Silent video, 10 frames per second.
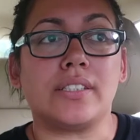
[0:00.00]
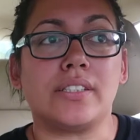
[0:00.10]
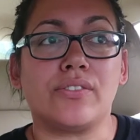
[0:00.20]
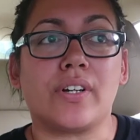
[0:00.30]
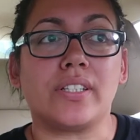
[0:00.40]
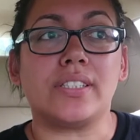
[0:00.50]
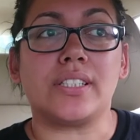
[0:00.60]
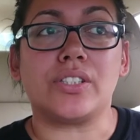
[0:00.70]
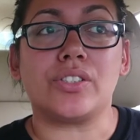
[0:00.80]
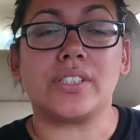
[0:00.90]
I still find this
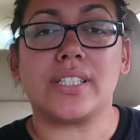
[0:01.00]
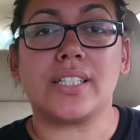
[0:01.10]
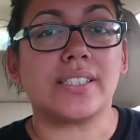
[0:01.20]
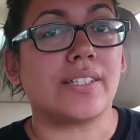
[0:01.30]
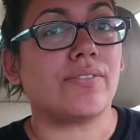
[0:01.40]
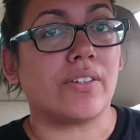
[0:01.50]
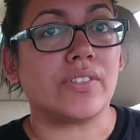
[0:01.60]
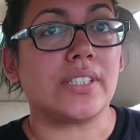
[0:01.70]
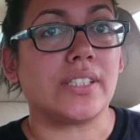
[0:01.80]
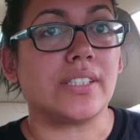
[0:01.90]
interesting because I've
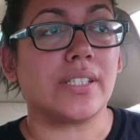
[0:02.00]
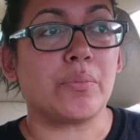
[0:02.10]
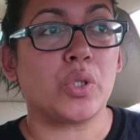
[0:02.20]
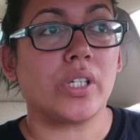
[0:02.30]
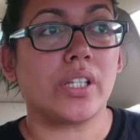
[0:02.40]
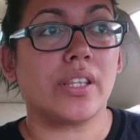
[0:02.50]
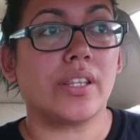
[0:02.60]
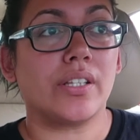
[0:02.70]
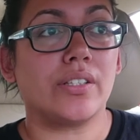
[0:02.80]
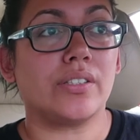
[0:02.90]
never seen this up north.
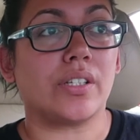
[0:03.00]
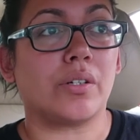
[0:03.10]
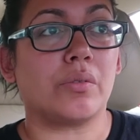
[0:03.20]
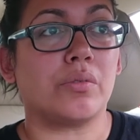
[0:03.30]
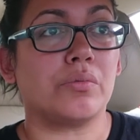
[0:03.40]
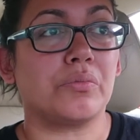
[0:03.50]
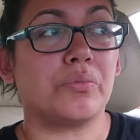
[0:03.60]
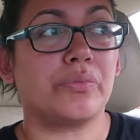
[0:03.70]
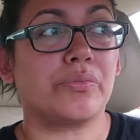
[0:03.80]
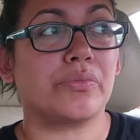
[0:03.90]
So,
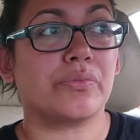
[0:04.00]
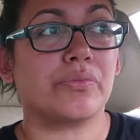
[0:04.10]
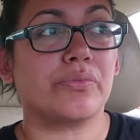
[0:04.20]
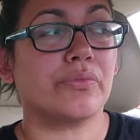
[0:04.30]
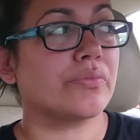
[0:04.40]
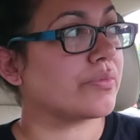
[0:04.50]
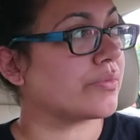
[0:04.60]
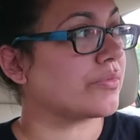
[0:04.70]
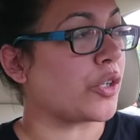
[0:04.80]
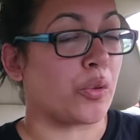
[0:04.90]

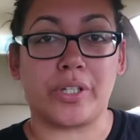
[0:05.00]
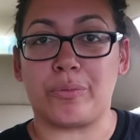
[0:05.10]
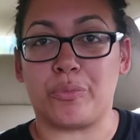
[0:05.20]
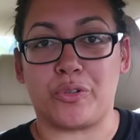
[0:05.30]
only in